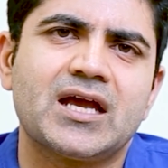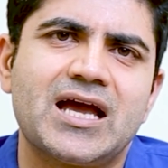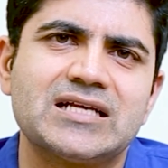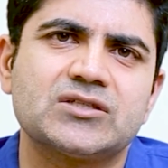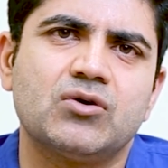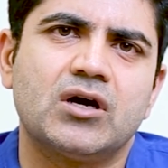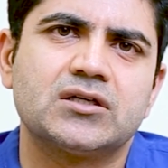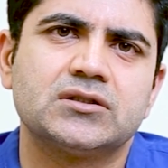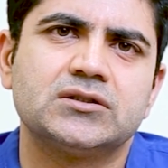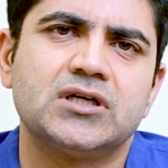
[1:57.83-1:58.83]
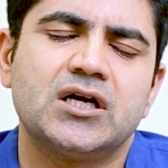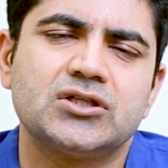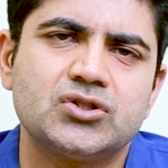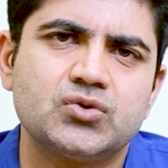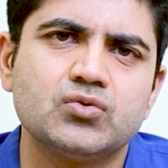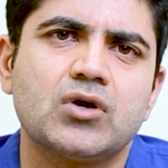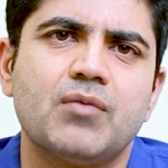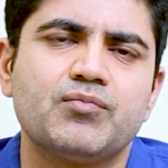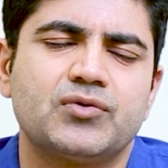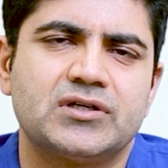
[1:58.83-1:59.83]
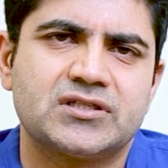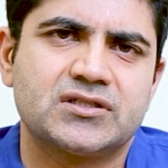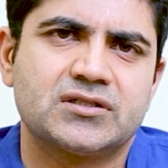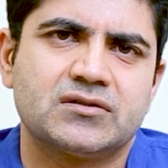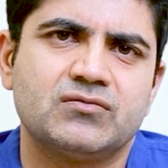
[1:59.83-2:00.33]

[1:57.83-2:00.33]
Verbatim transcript: has got two components.